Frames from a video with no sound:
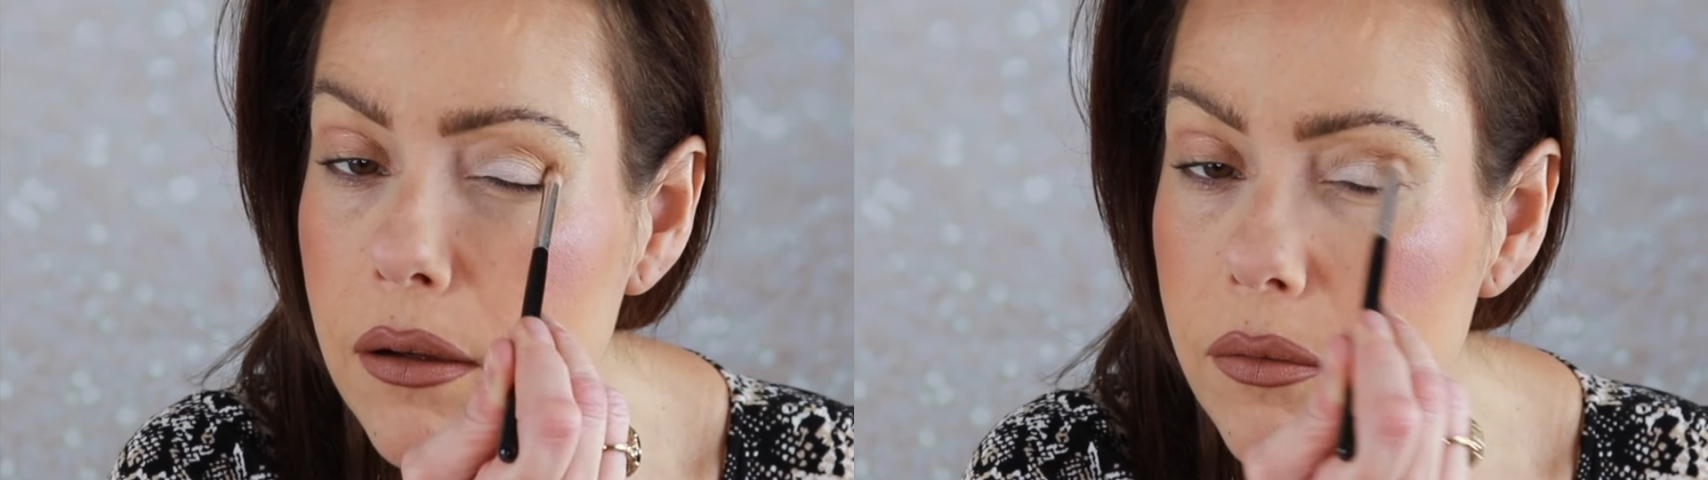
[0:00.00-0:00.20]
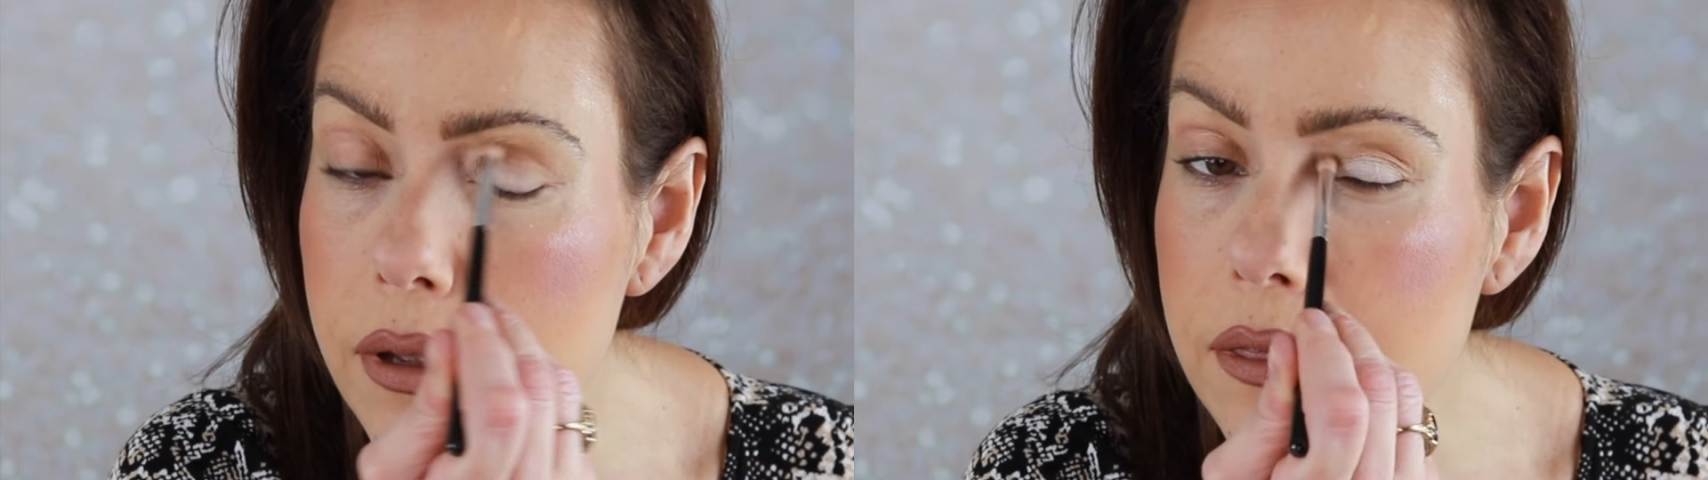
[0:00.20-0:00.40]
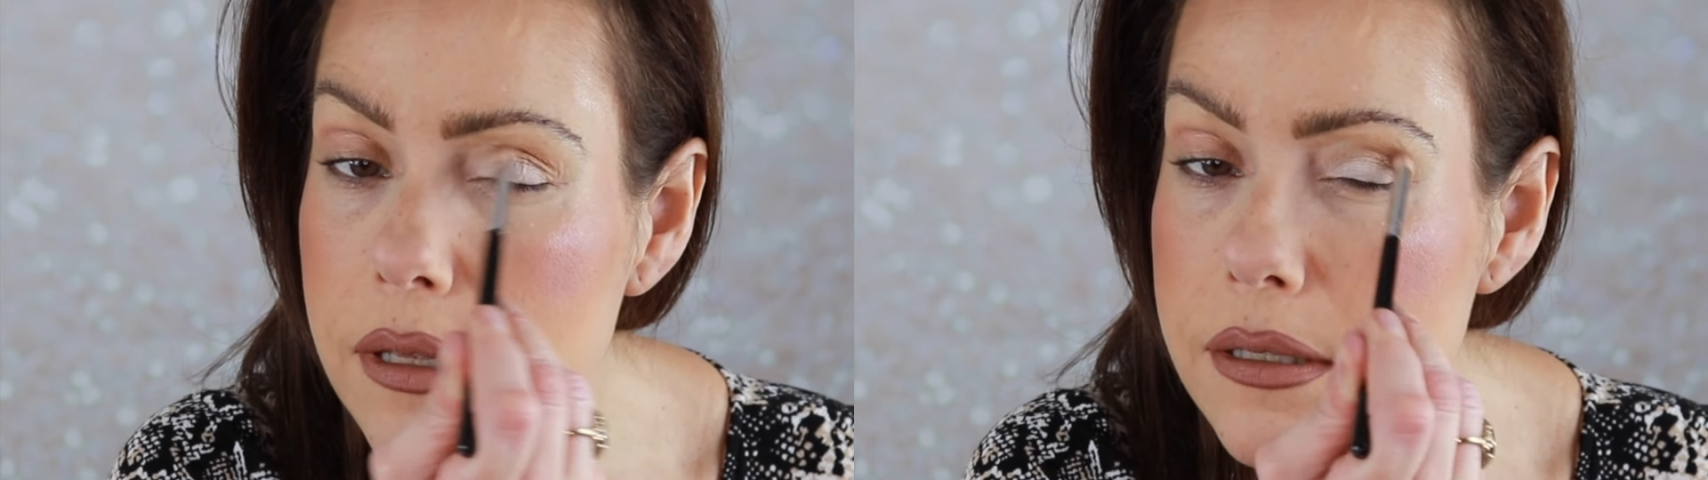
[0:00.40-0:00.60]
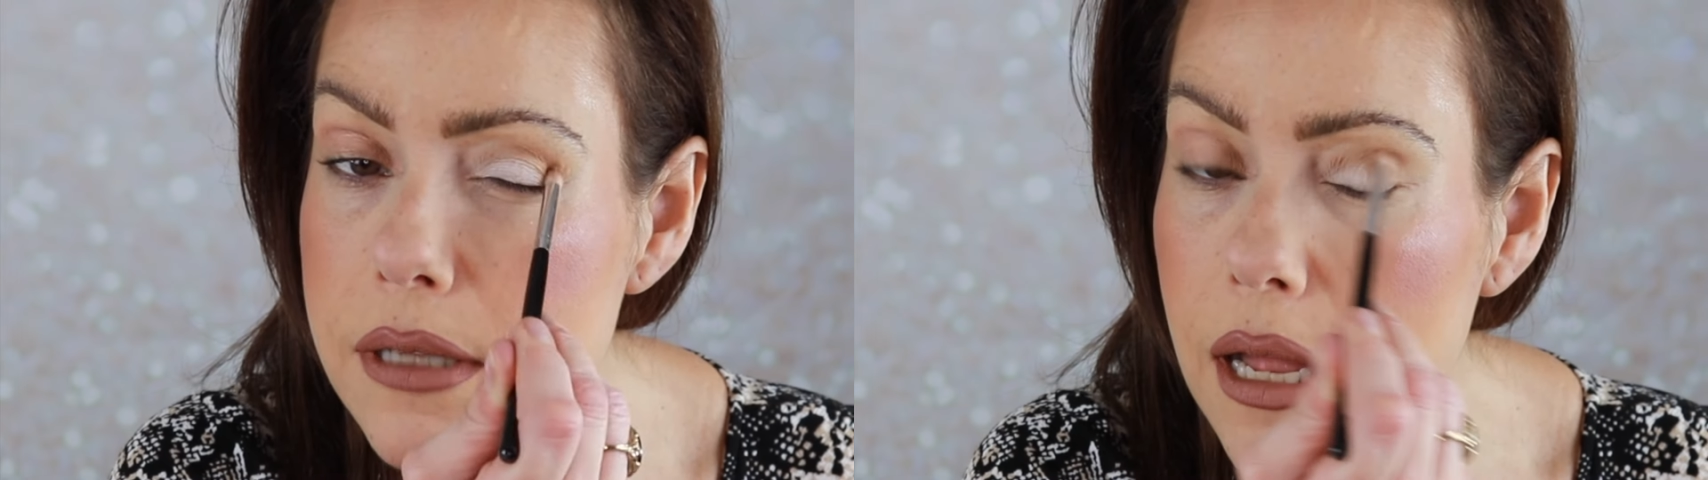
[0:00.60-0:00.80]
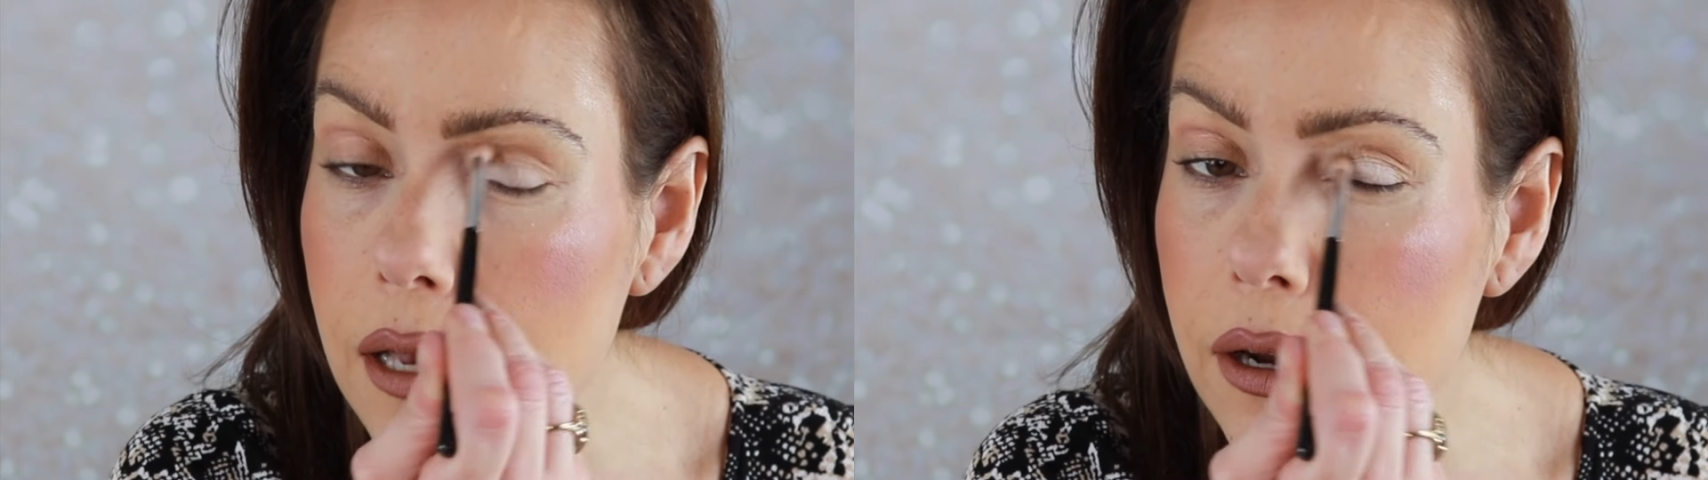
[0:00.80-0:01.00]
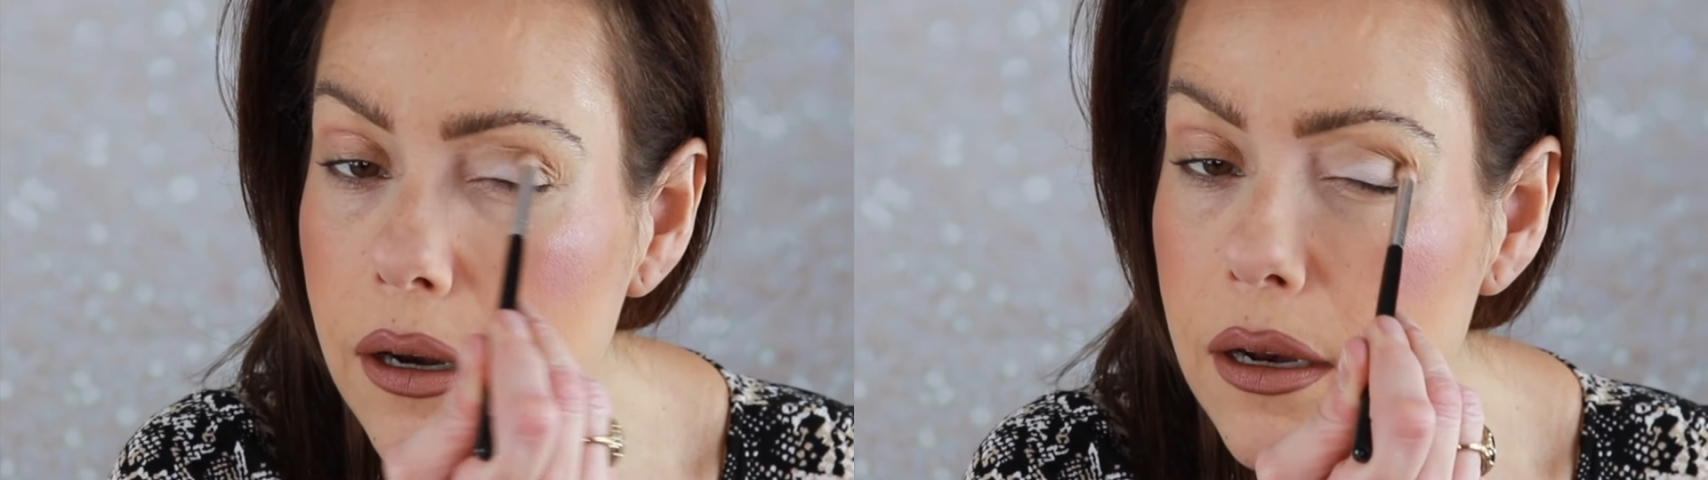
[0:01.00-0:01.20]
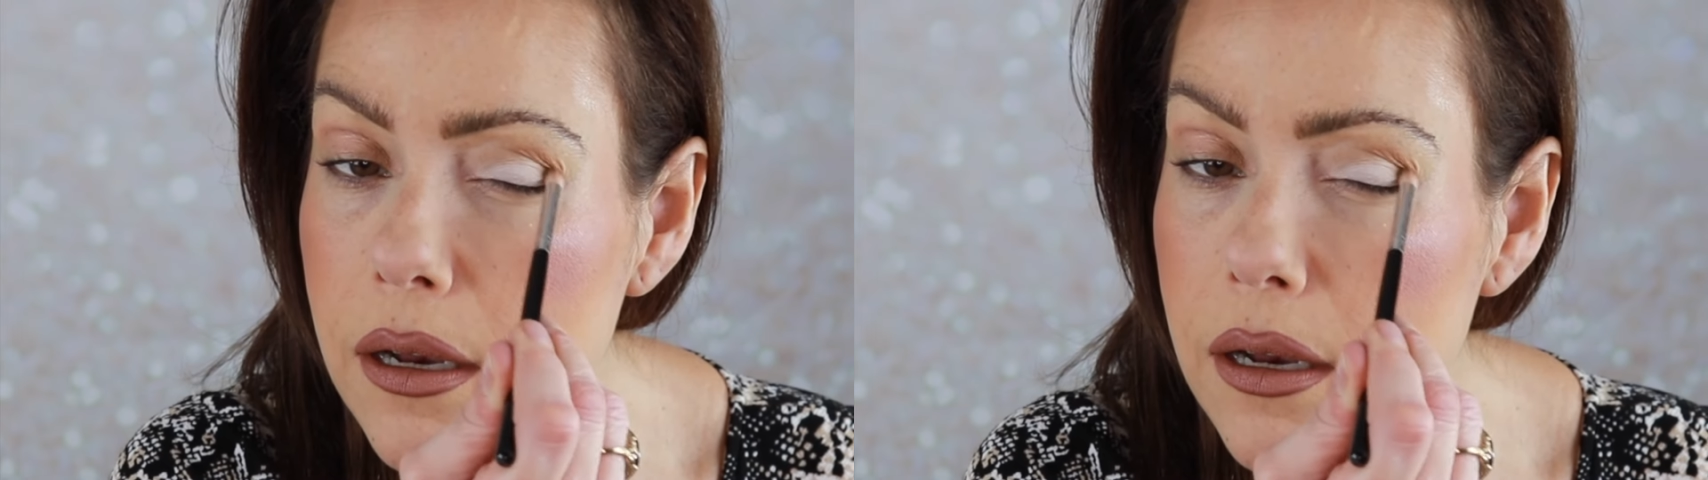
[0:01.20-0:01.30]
with this color.